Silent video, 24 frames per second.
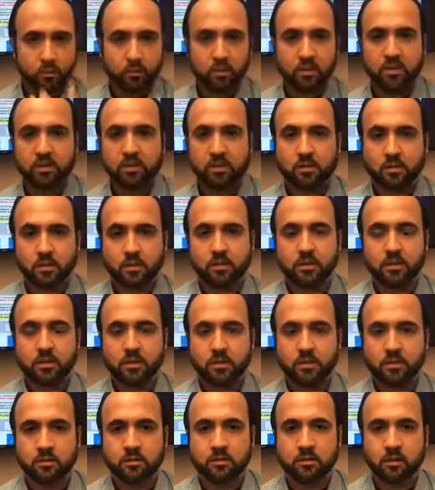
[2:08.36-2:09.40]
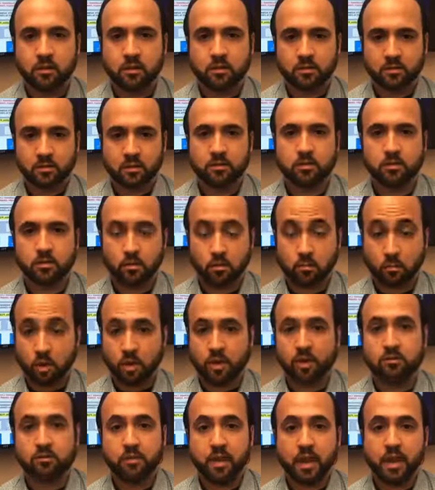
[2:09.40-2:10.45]
2017's assessed or
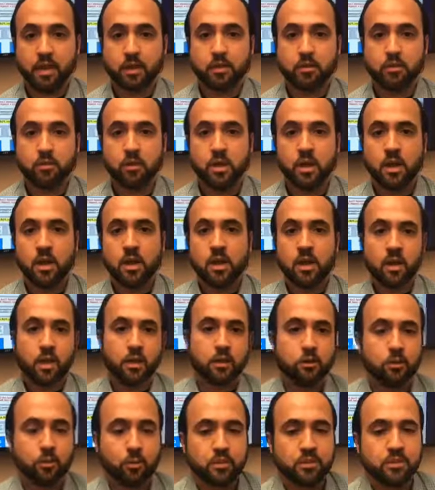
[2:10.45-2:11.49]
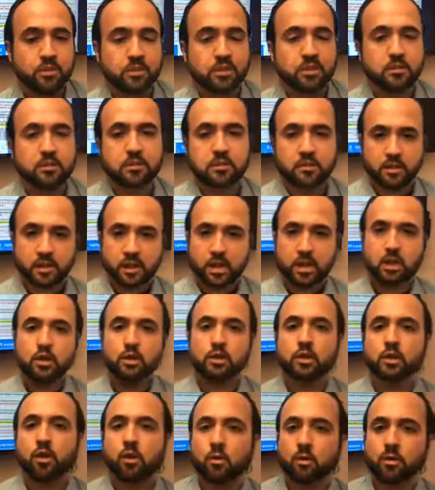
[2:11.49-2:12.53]
market value? And the reason is that the
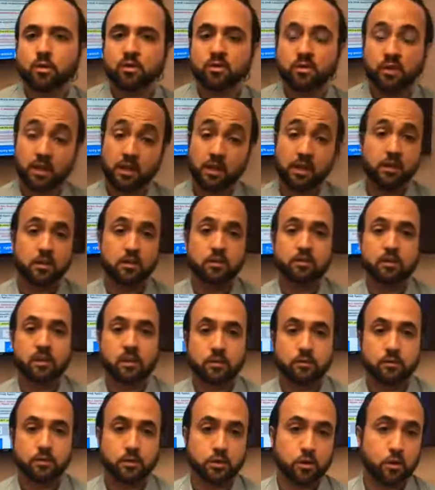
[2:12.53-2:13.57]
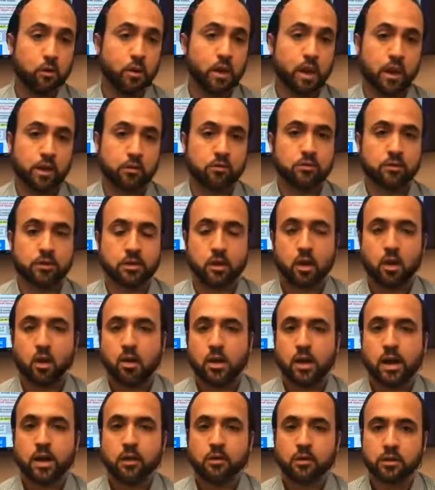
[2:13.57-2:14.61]
county always, and in the state of Illinois actually,
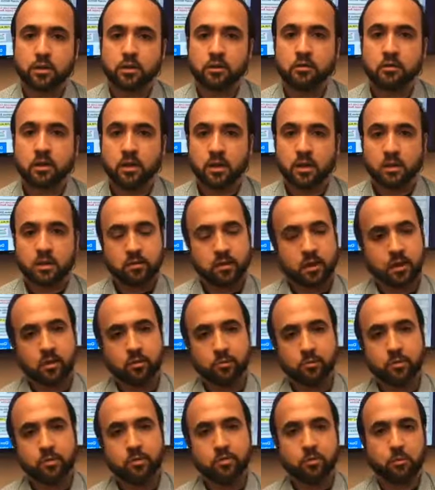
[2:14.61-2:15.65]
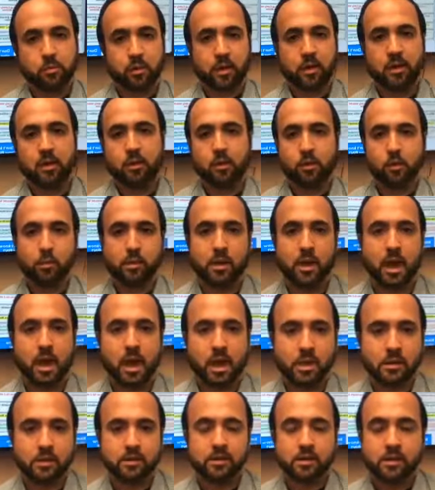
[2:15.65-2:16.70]
all counties, tax bills are paid a year
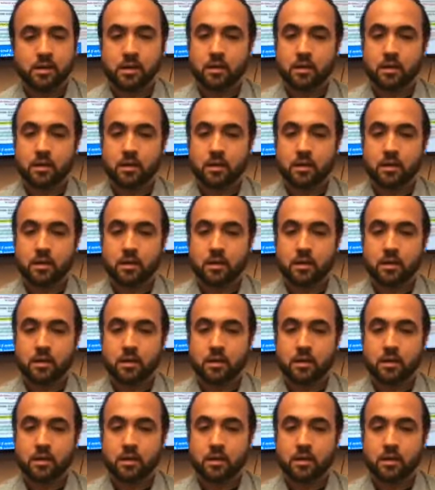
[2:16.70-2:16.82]
behind